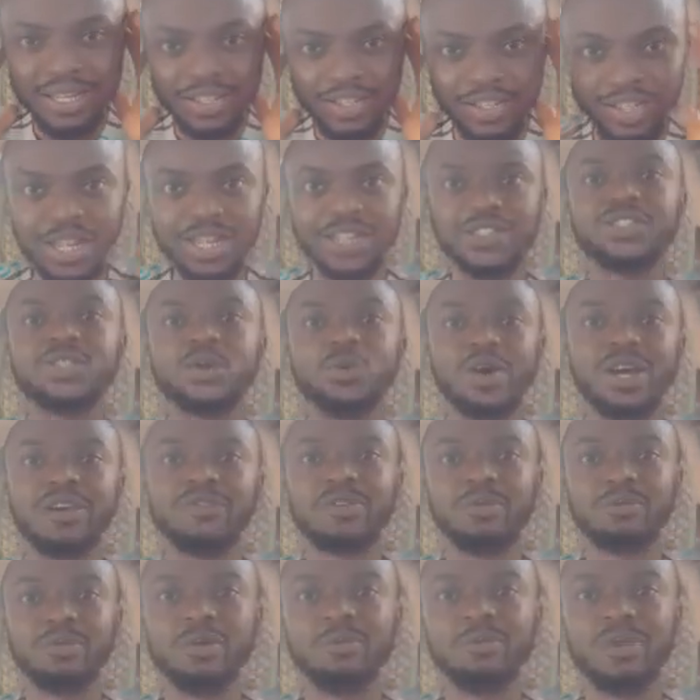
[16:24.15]
chased away
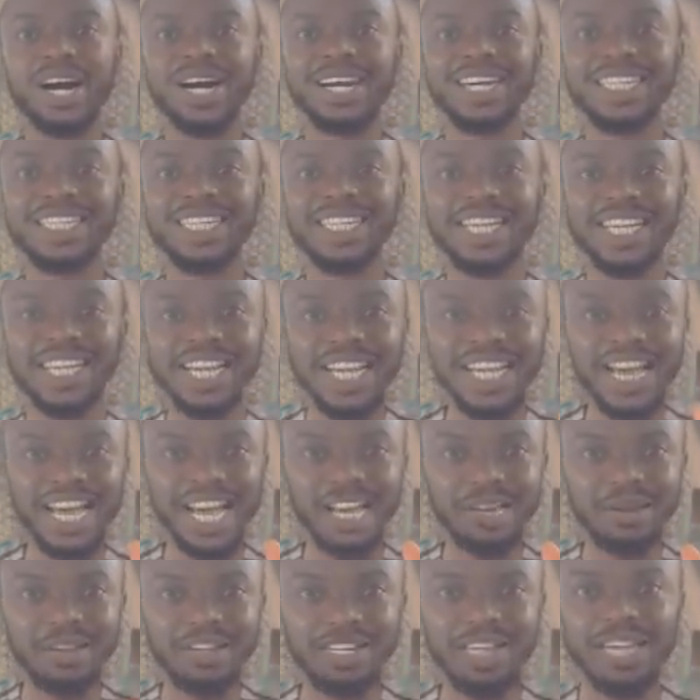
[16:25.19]
from your mind
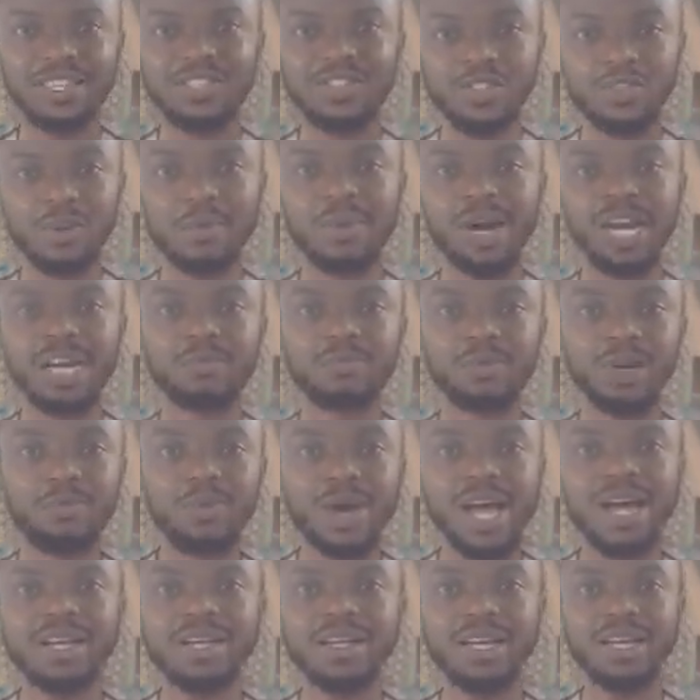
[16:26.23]
and get your mind
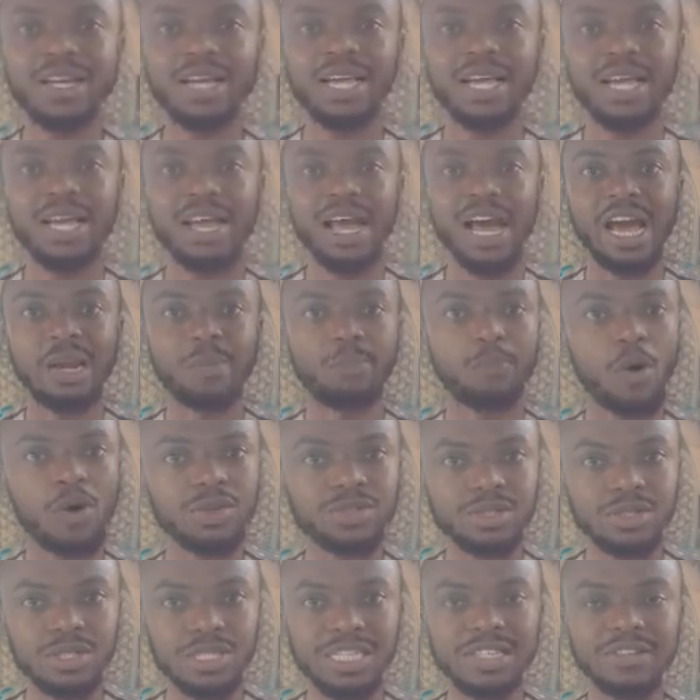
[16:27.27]
prepared and
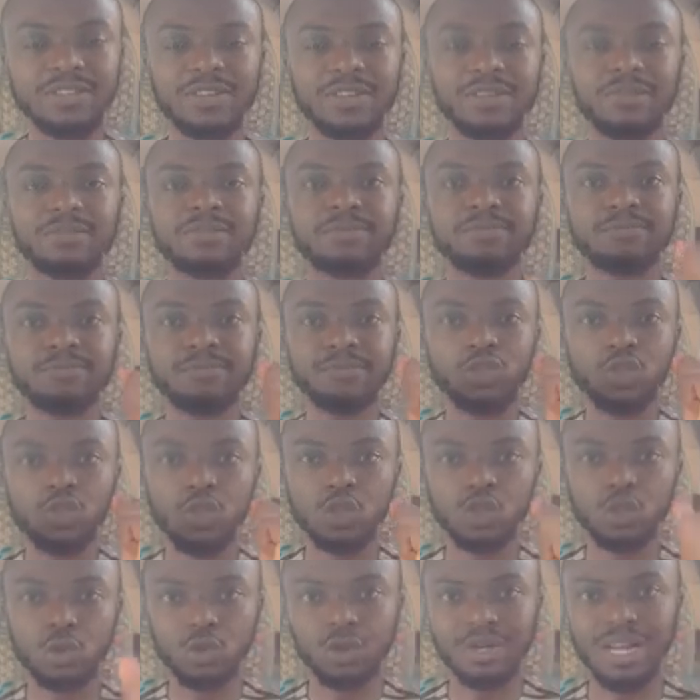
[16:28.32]
positive
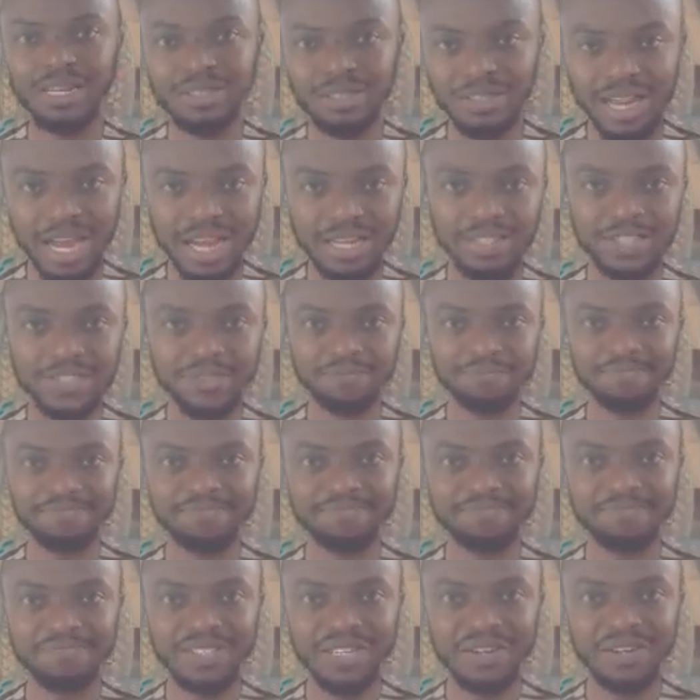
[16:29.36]
to do that task.
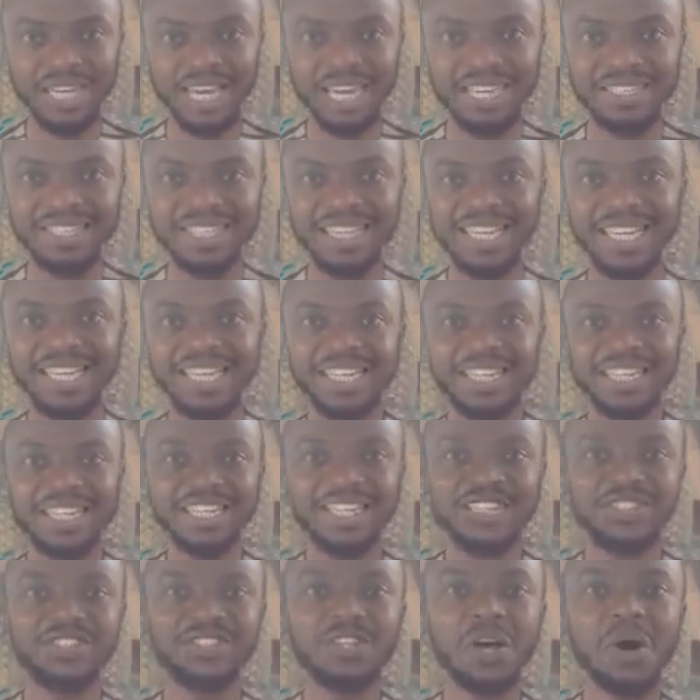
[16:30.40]
Okay,
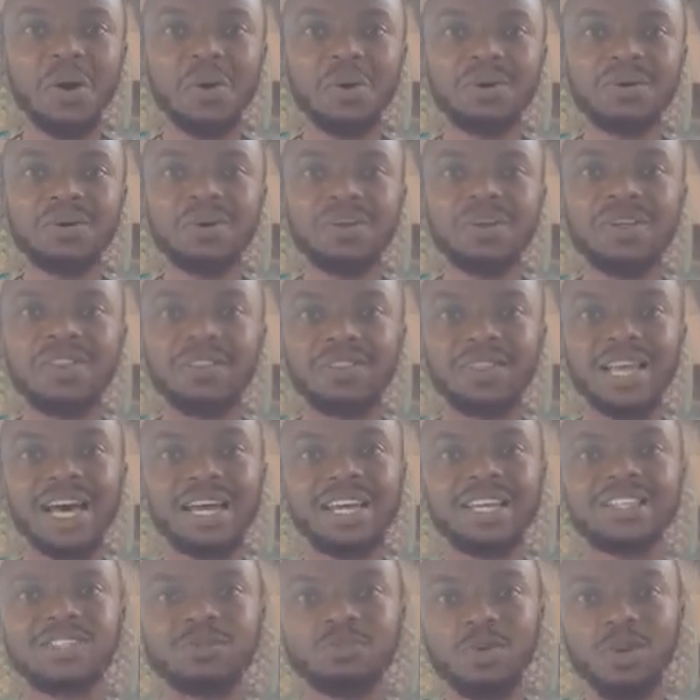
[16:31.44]
so
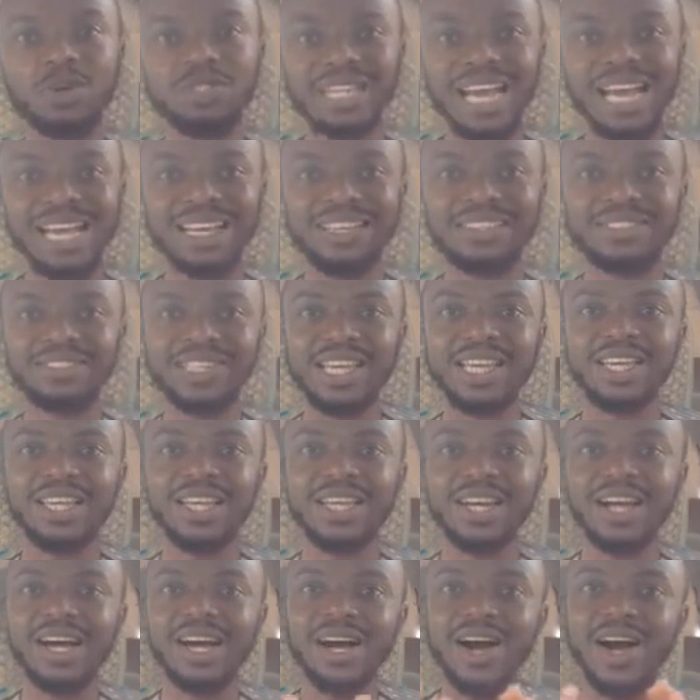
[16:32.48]
that is much I can
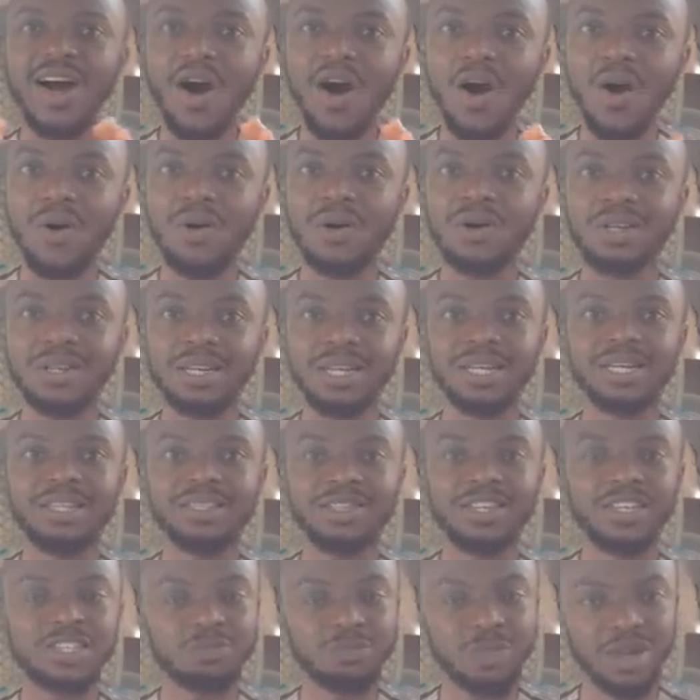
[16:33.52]
take on this